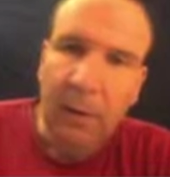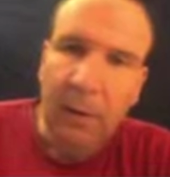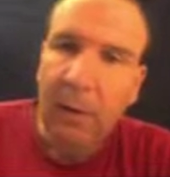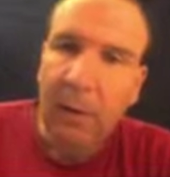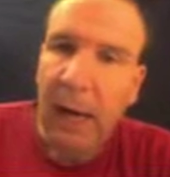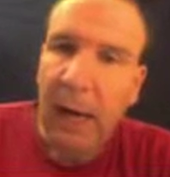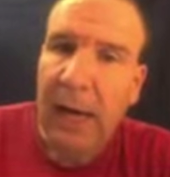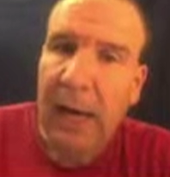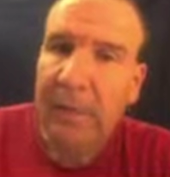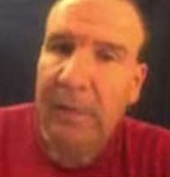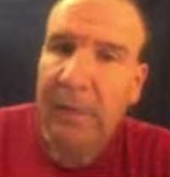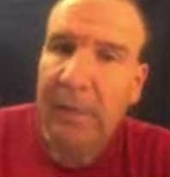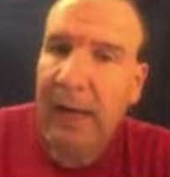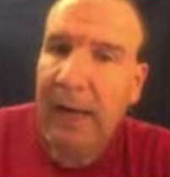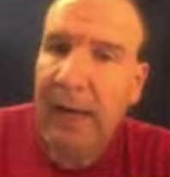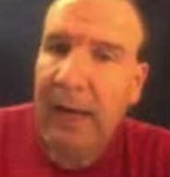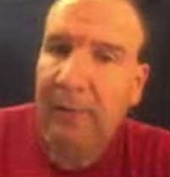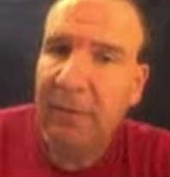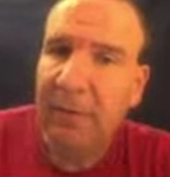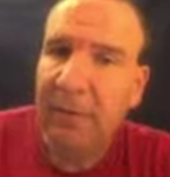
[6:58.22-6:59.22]
On a
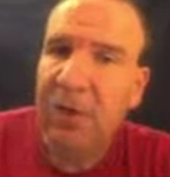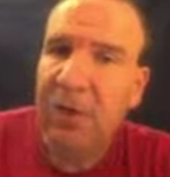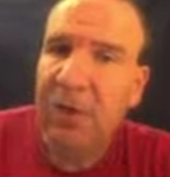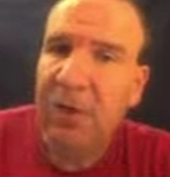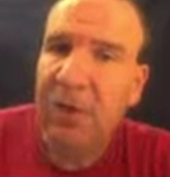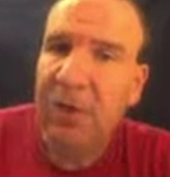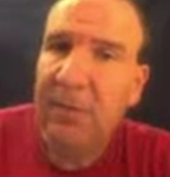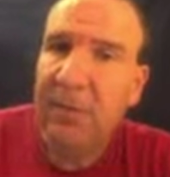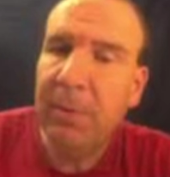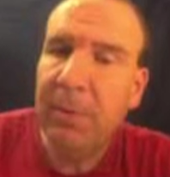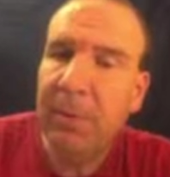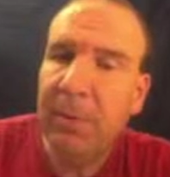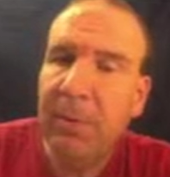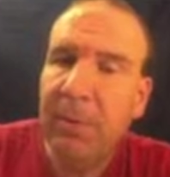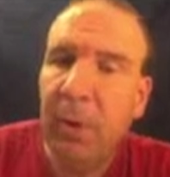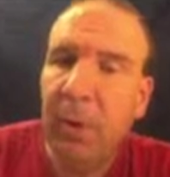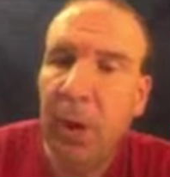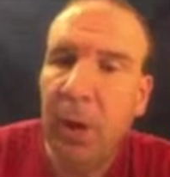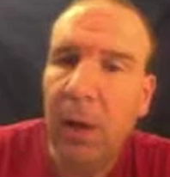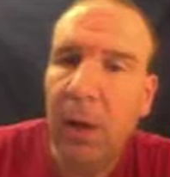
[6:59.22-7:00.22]
test, you should be able to
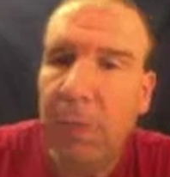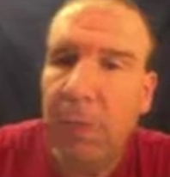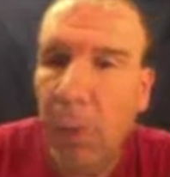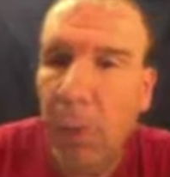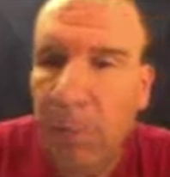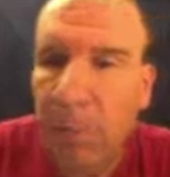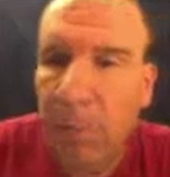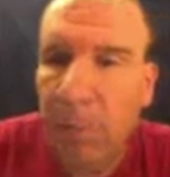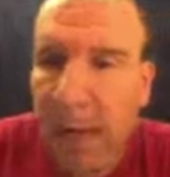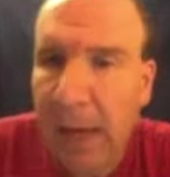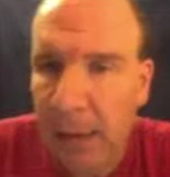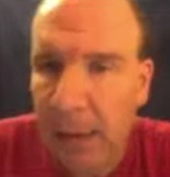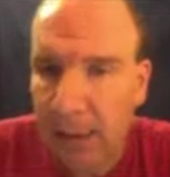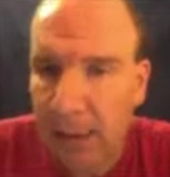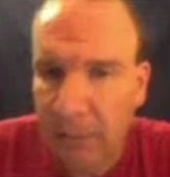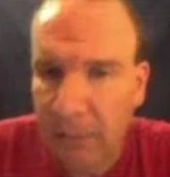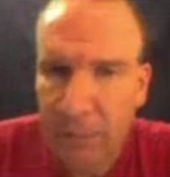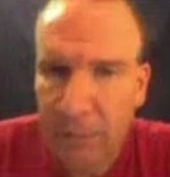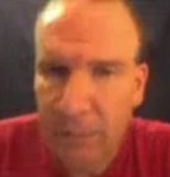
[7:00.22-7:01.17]
draw a Bohr model.